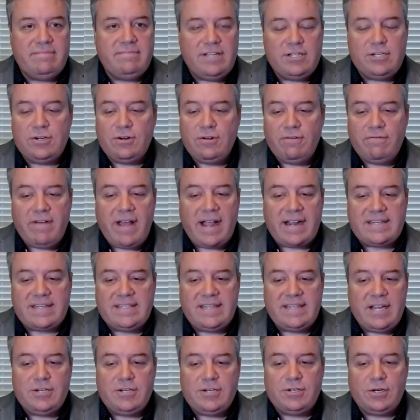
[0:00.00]
digital
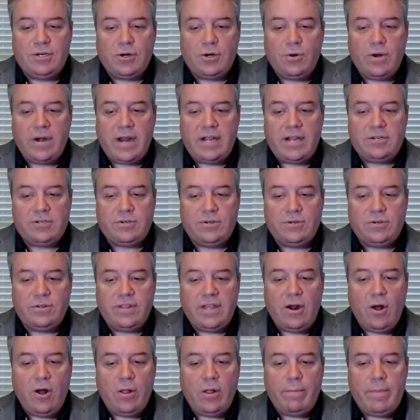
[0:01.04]
vaccination credential
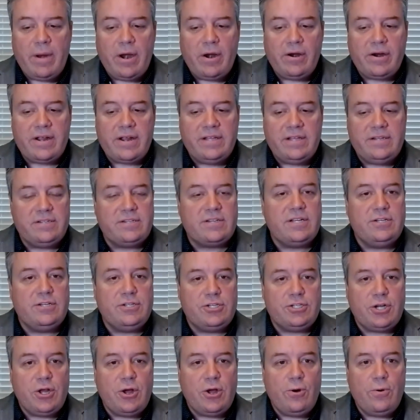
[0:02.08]
that all Americans can
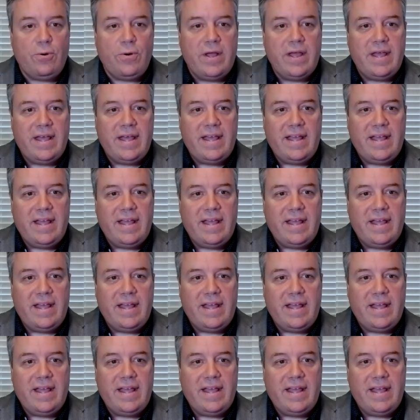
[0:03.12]
show